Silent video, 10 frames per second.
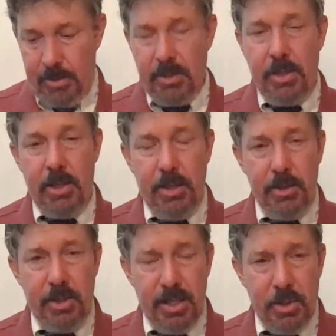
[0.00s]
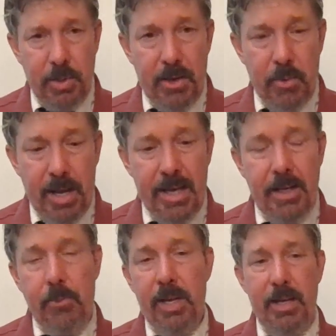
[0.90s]
The good news is we
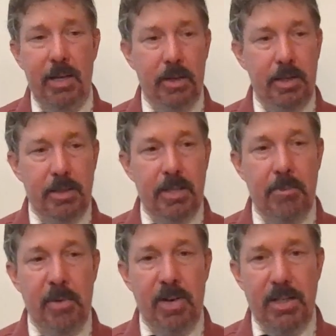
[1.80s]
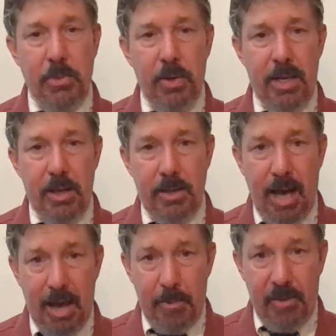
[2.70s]
win. We some of us will either
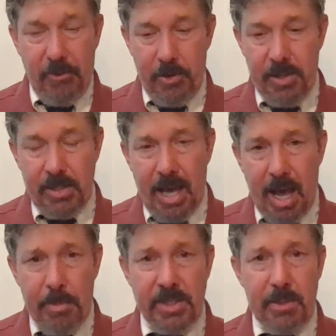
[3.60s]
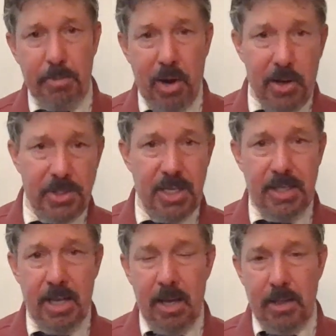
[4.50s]
die before this happens, and Paul
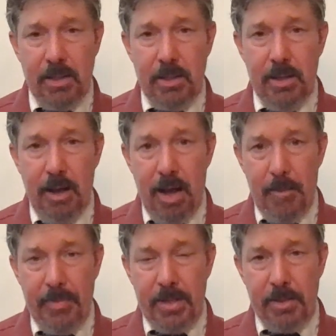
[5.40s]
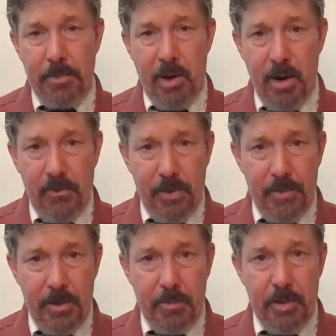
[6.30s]
says to uh, depart from
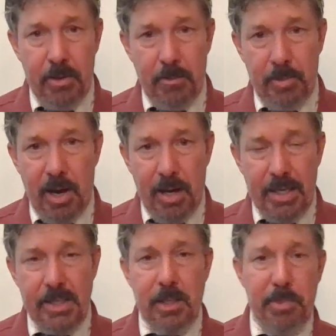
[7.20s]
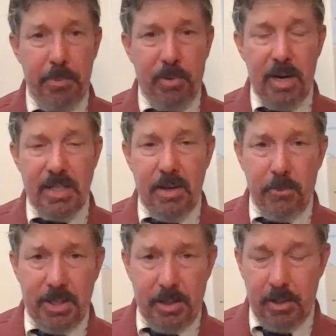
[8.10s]
the body is to be present
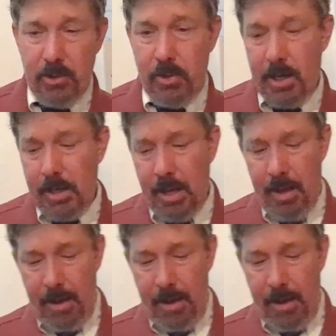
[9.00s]
with the Lord.